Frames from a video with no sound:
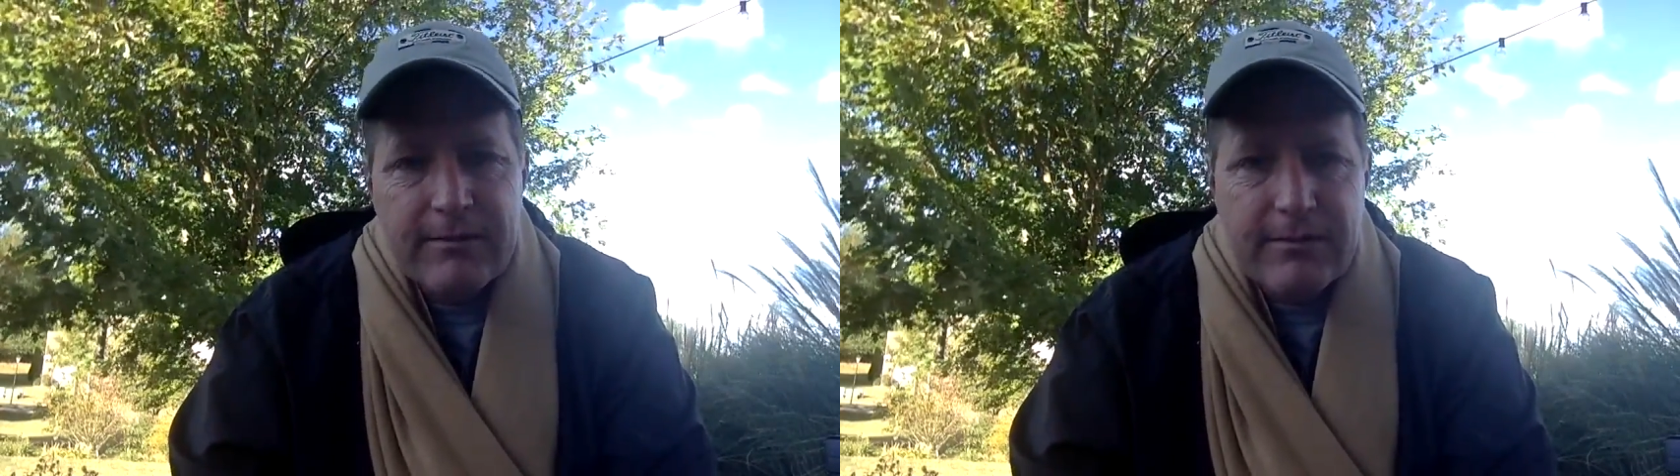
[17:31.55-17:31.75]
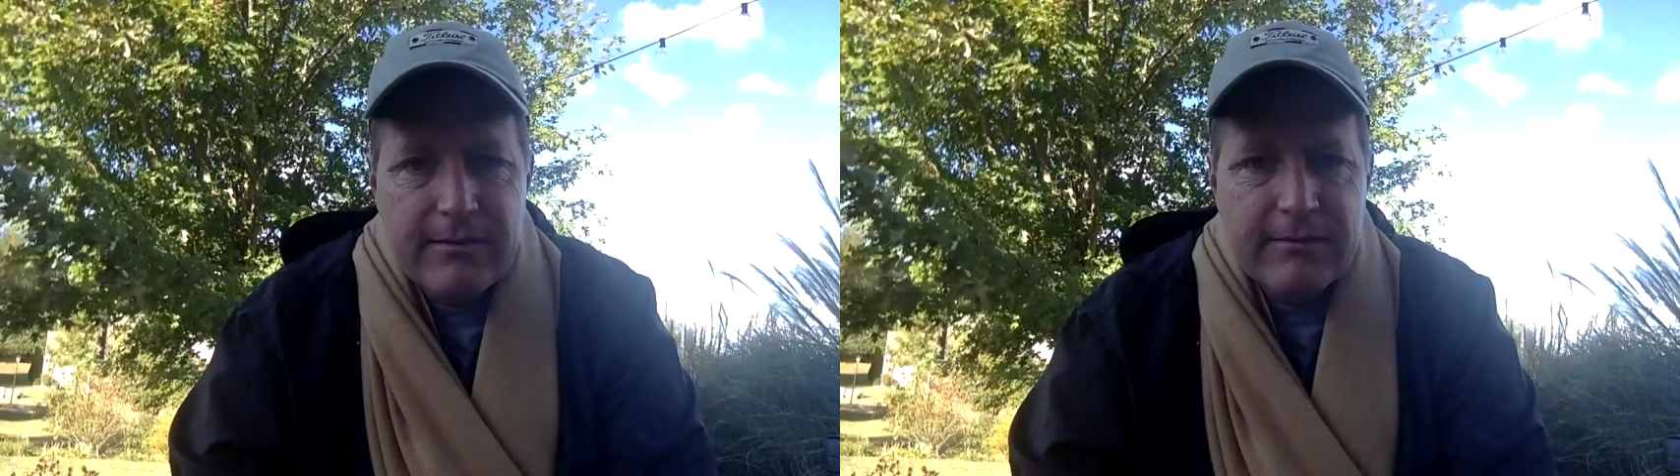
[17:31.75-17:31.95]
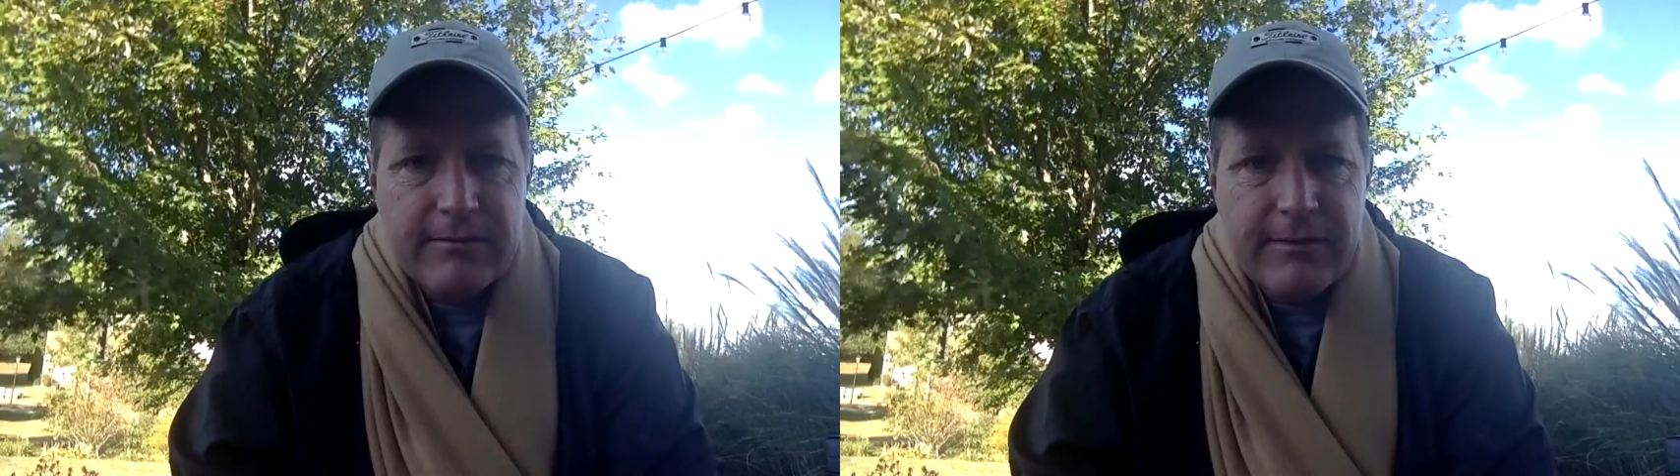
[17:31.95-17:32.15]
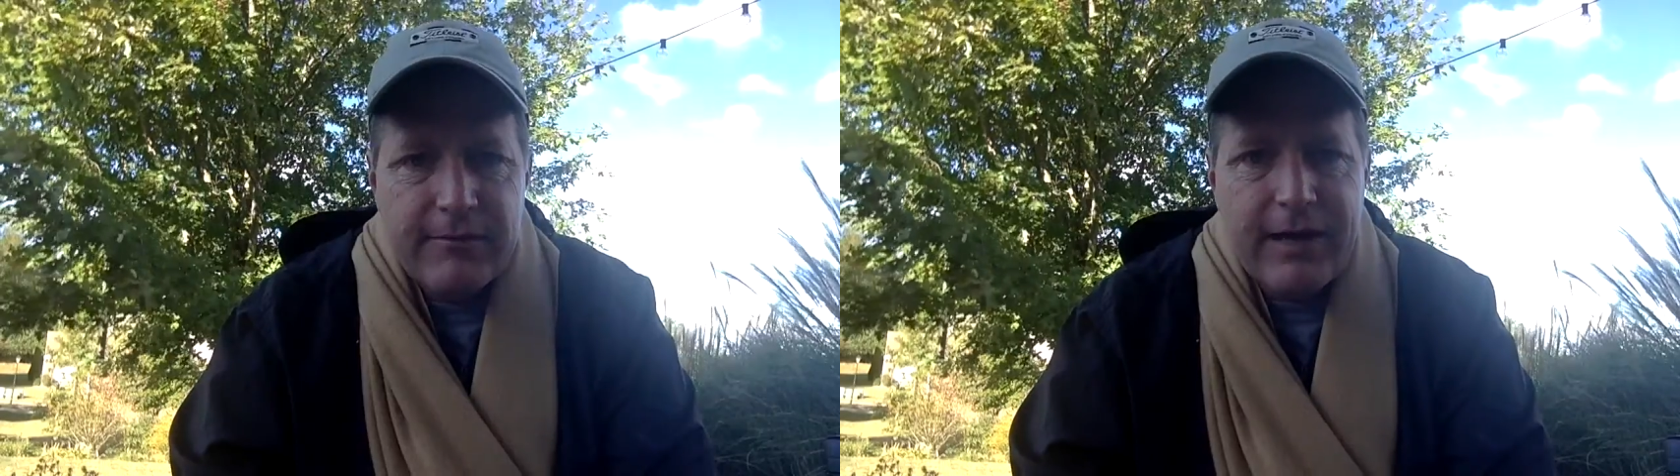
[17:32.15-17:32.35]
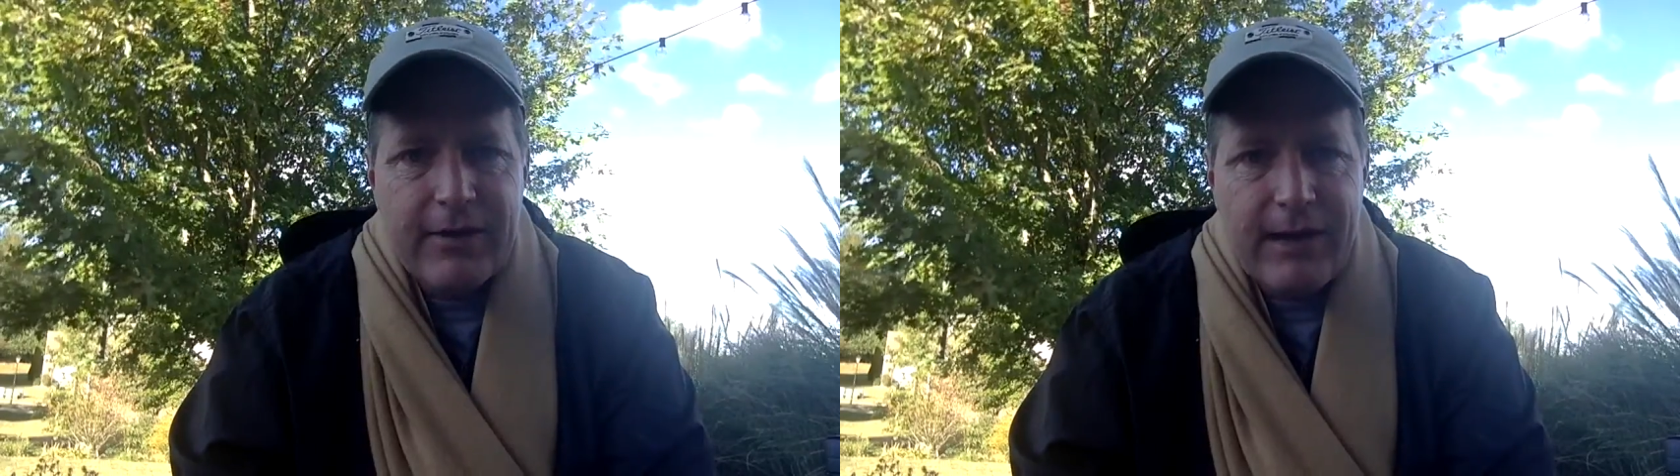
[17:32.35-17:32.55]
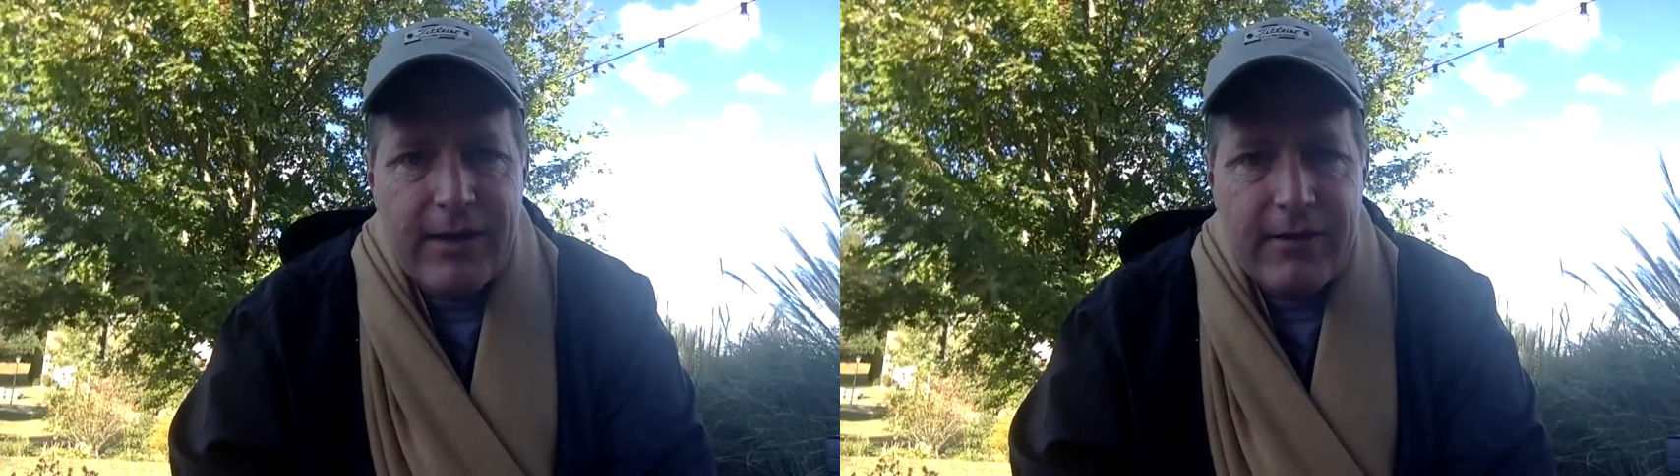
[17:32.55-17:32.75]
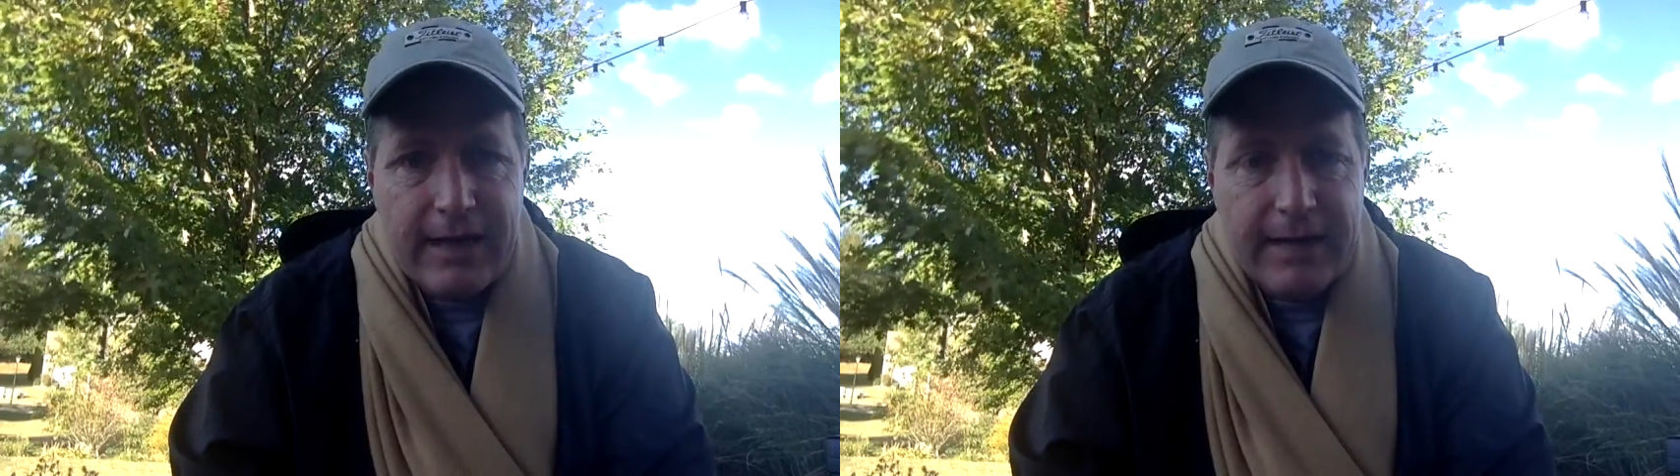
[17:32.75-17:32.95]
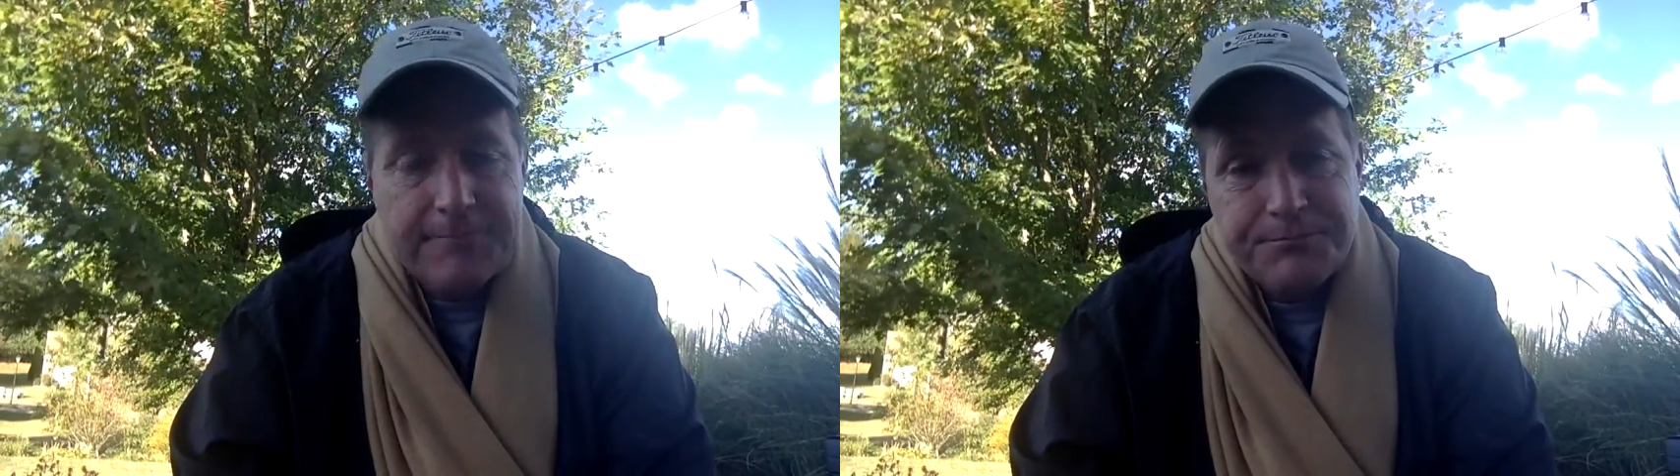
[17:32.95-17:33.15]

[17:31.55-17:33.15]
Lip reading: the final out of the game,